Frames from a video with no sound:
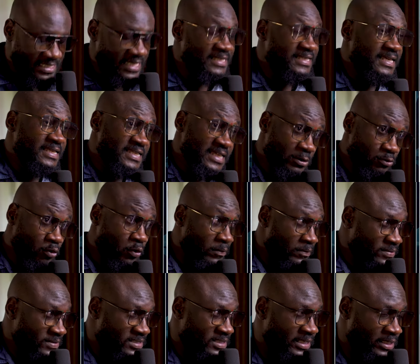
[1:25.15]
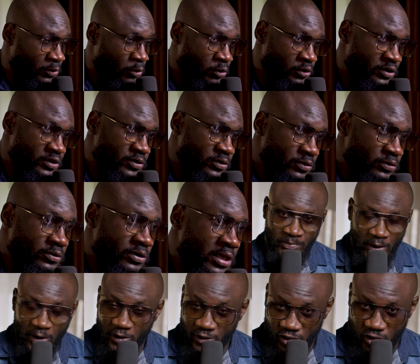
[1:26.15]
synthetic wombs in order to
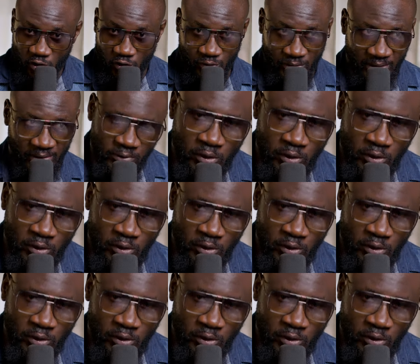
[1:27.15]
bear children.